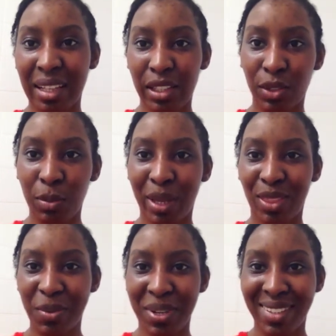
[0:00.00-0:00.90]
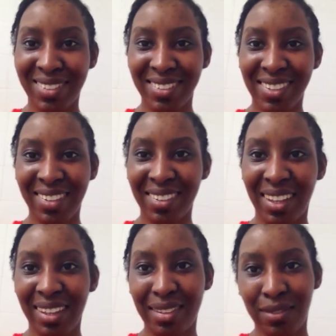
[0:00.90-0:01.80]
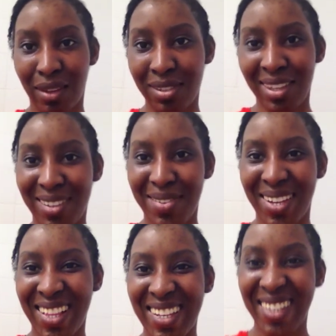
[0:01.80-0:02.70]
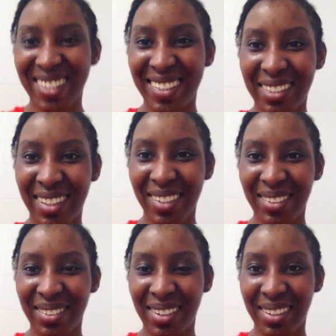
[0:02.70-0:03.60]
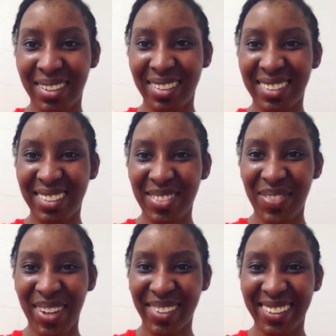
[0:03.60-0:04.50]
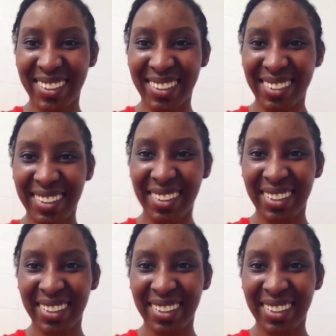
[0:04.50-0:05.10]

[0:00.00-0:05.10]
tell you about the race on Saturday. It's 5K as well. See you tomorrow.